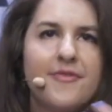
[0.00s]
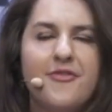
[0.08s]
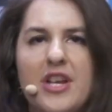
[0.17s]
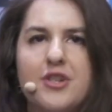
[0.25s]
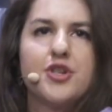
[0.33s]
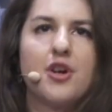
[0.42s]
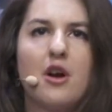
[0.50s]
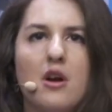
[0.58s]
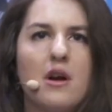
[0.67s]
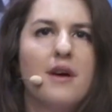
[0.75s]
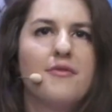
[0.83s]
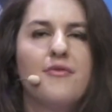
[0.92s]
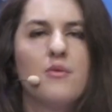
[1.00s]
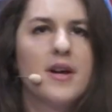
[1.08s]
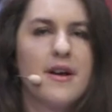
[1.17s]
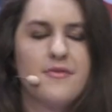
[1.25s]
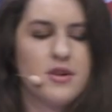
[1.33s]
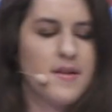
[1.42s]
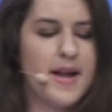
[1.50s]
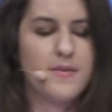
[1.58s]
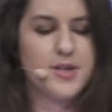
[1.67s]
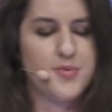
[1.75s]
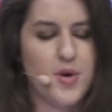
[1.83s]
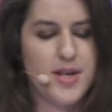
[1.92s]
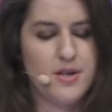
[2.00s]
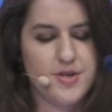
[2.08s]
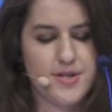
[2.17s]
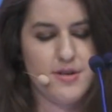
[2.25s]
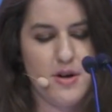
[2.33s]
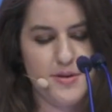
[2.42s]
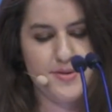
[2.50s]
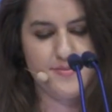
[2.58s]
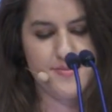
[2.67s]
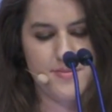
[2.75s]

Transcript: feature of whatever language point you just learned.